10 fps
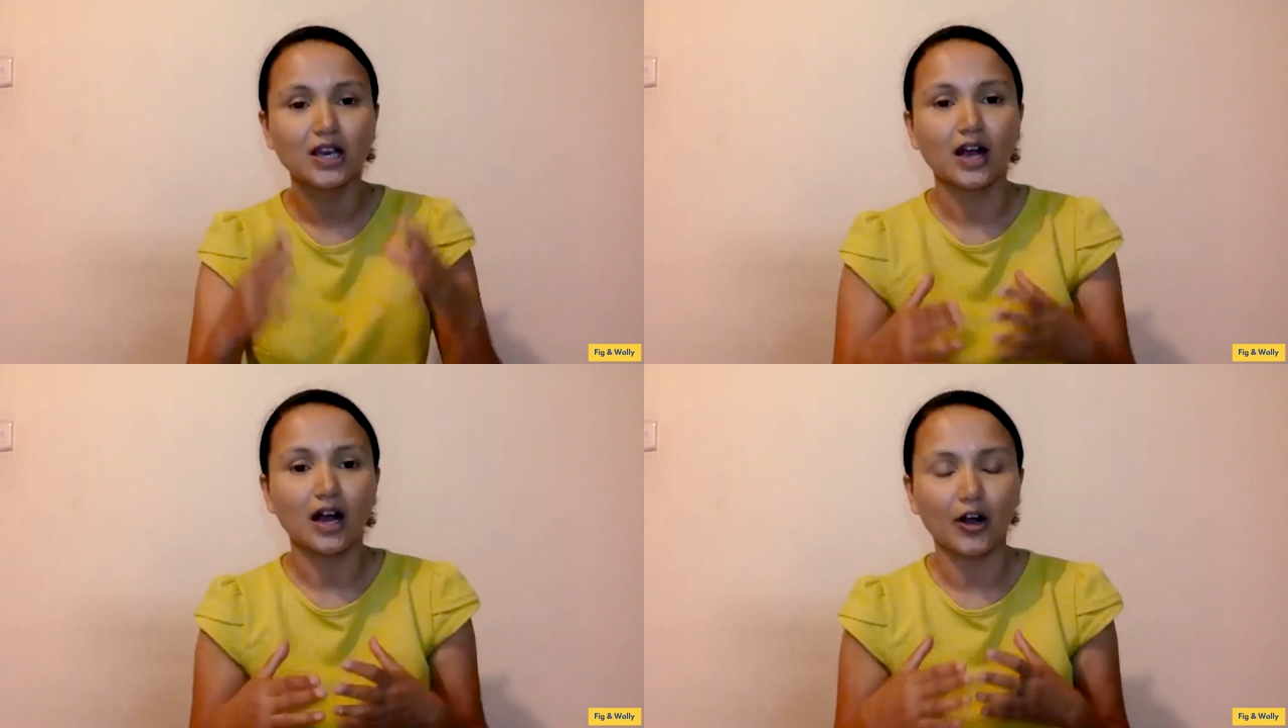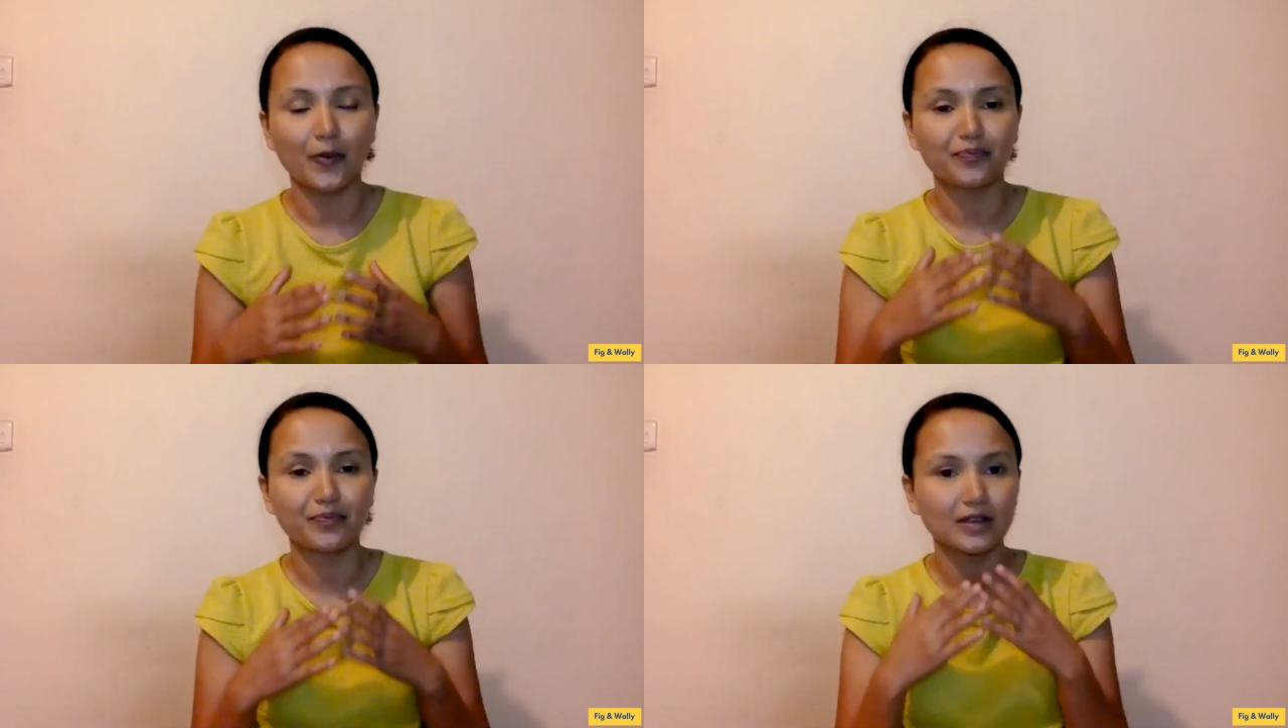
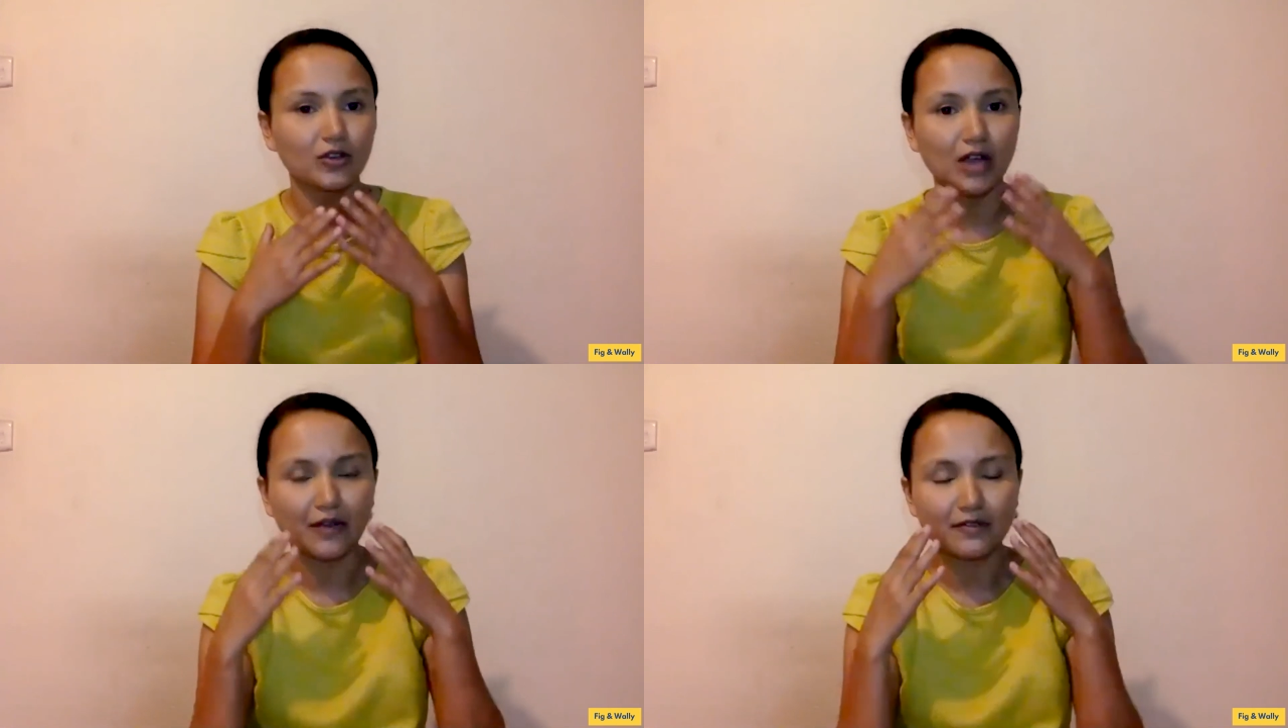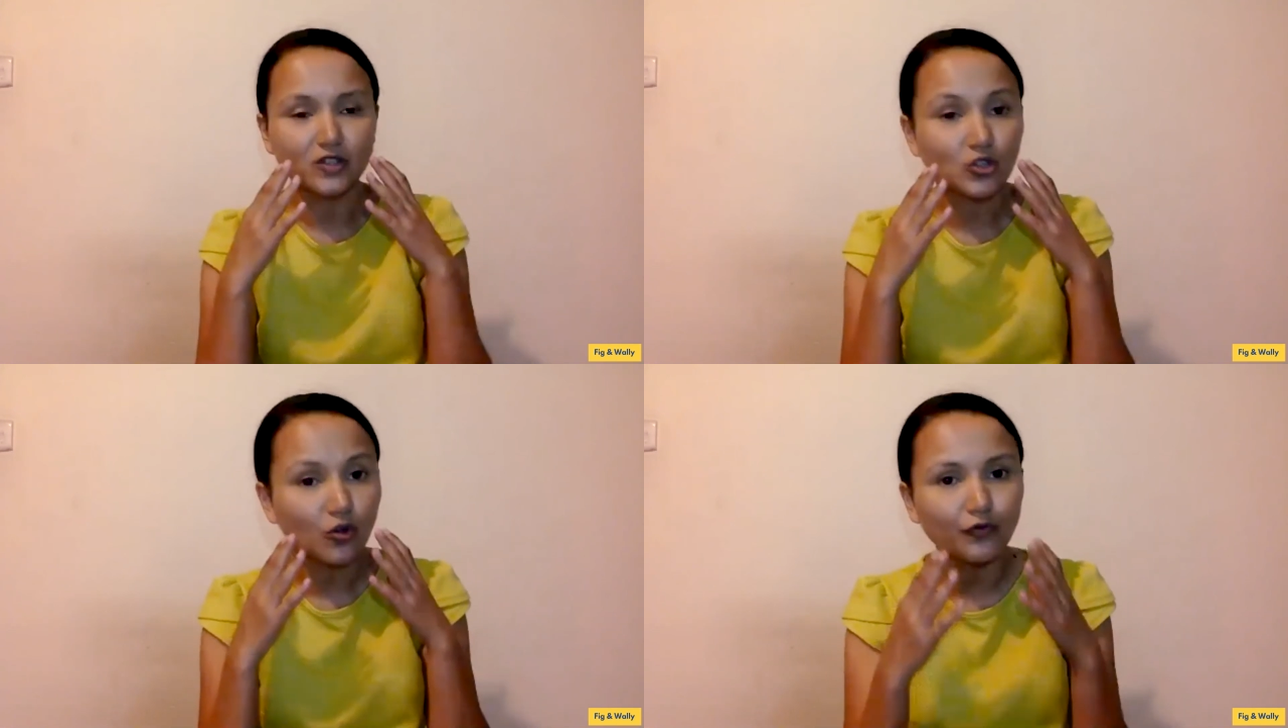I was
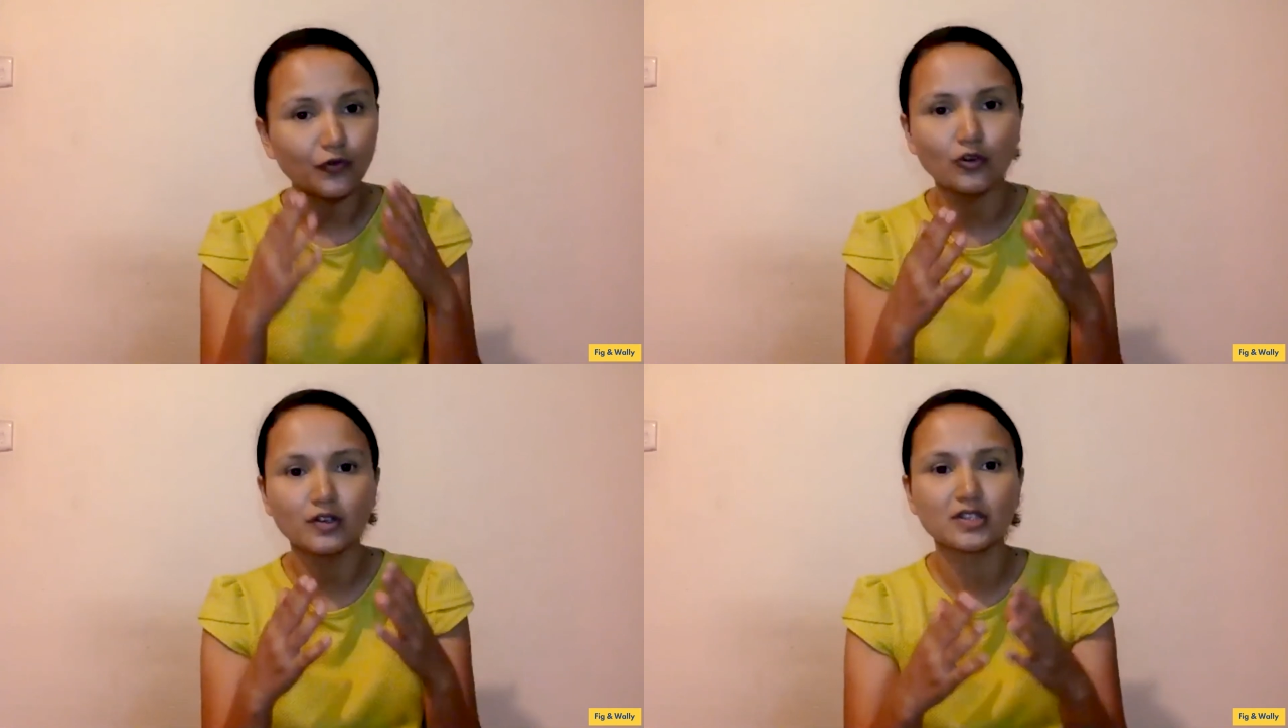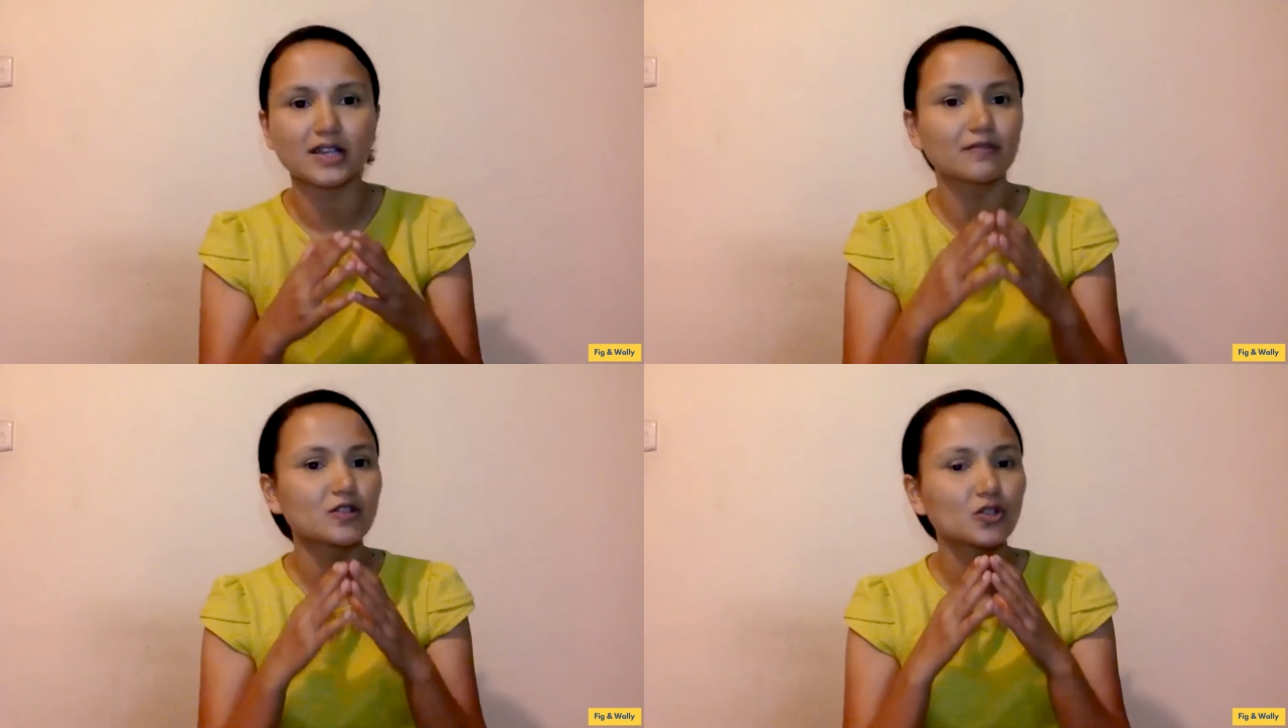so focused, I
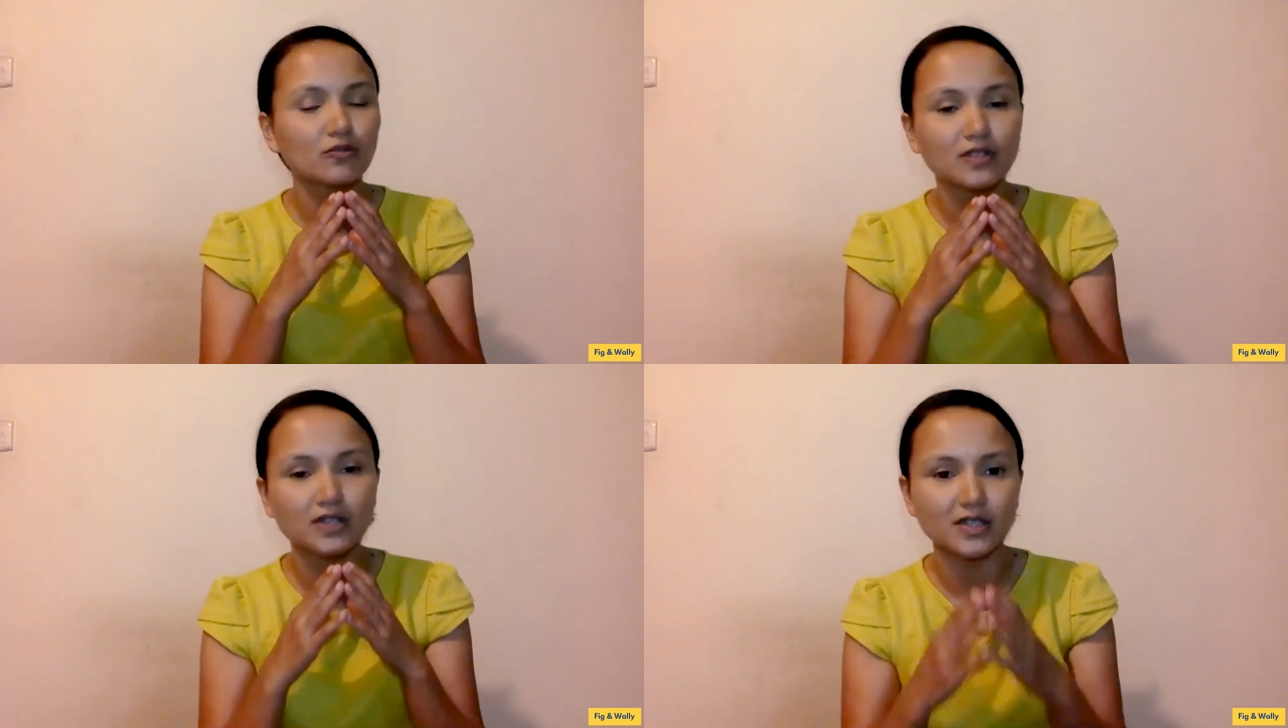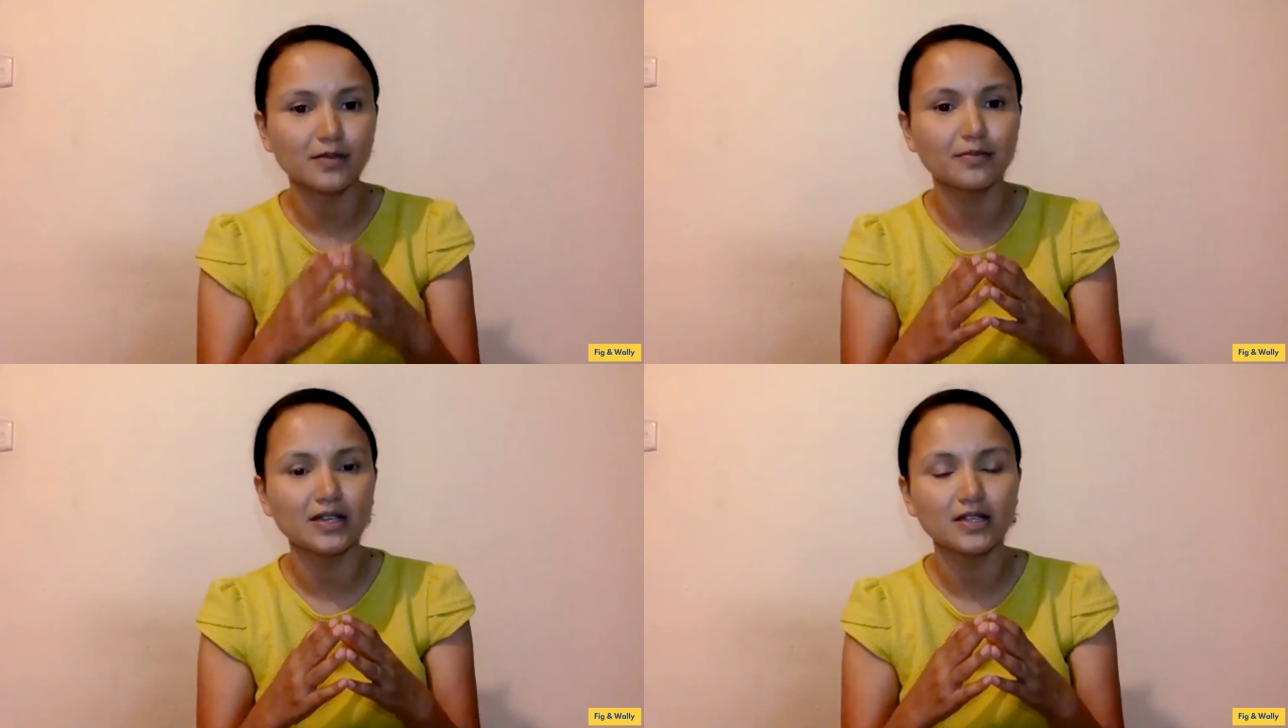was so
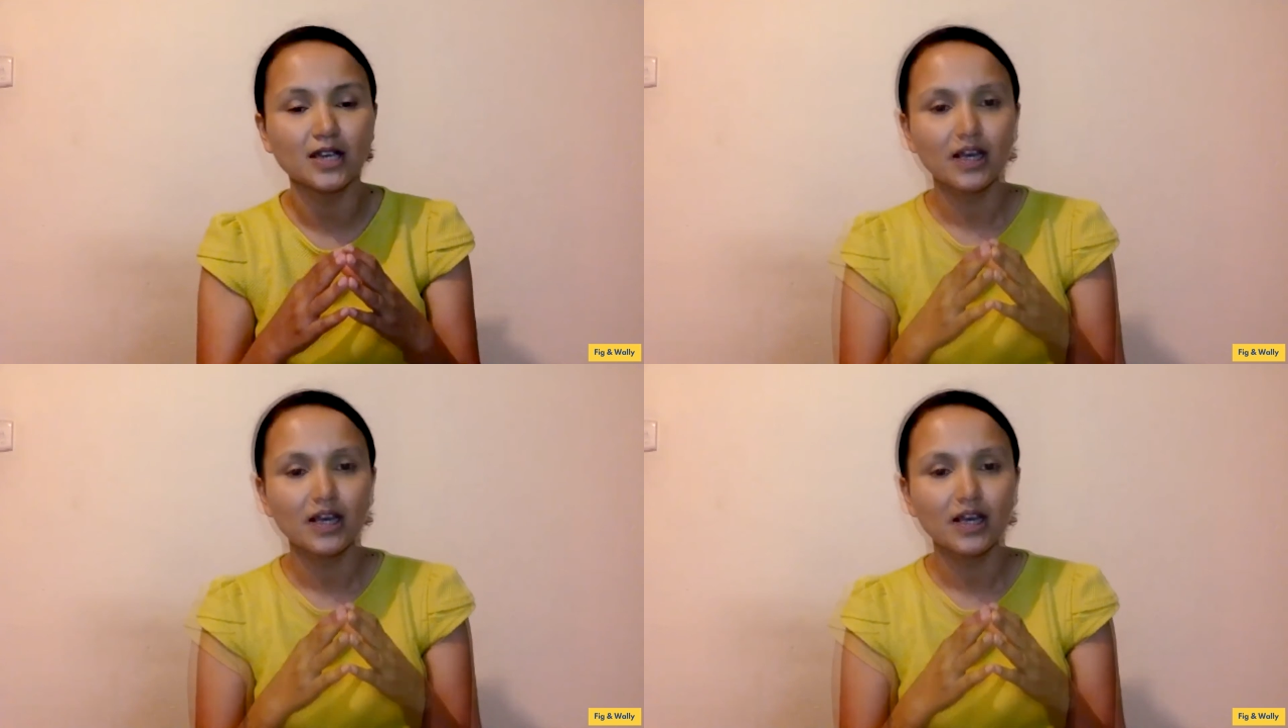determined.